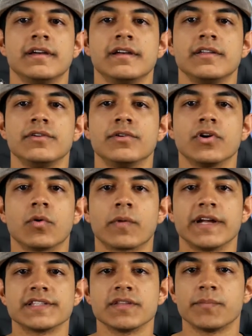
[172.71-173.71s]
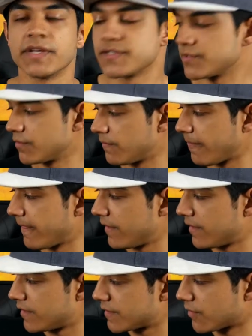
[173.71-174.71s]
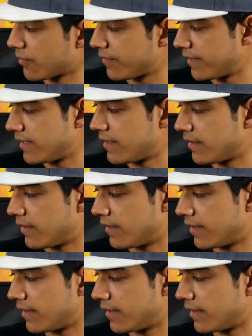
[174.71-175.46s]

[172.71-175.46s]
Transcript: you to go right to the pistol. So the